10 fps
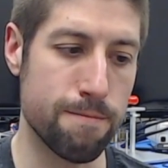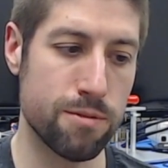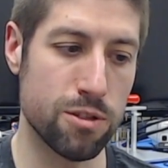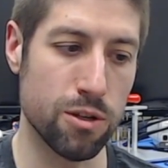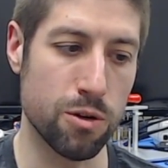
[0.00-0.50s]

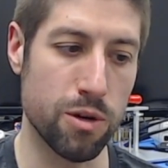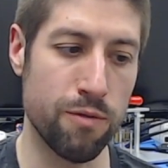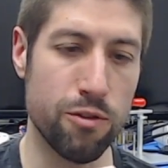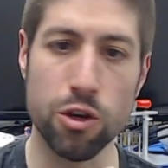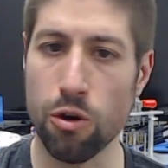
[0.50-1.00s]
So
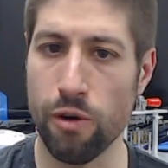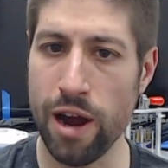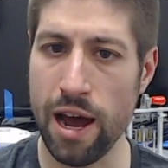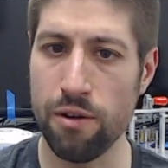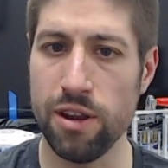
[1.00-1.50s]
if you go
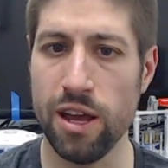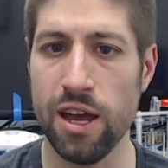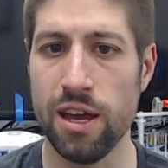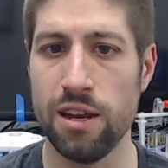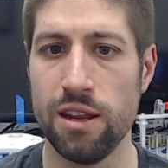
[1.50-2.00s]
around
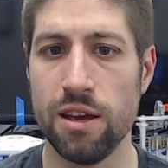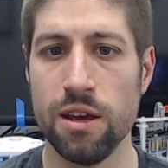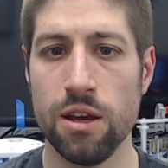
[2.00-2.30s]
and